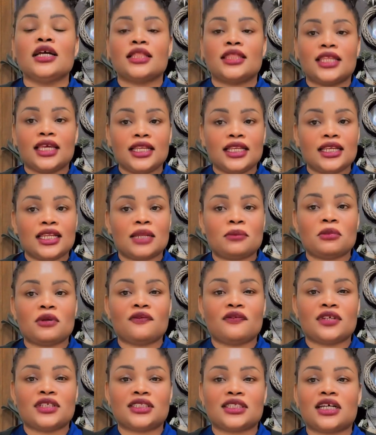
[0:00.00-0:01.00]
They denied me
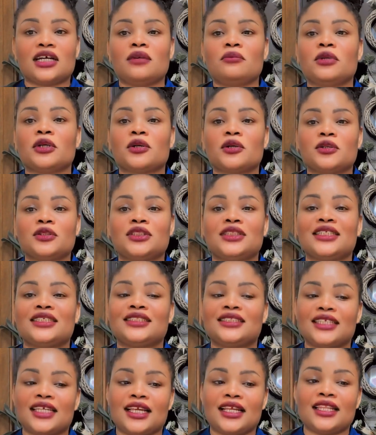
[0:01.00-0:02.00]
visa because they
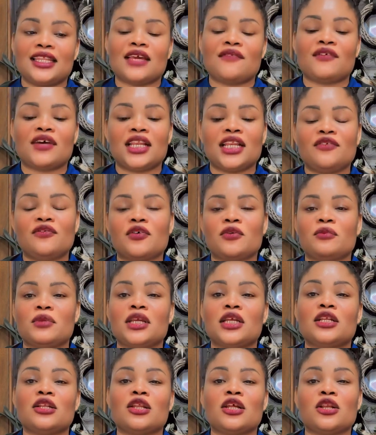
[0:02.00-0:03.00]
say they have added for
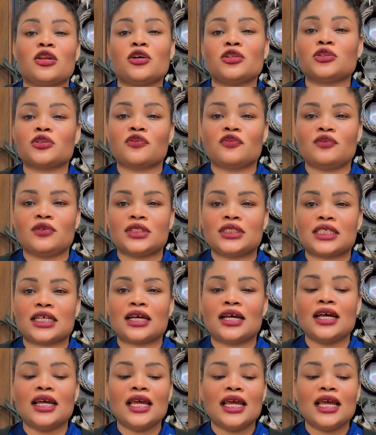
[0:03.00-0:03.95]
me a lot of visa.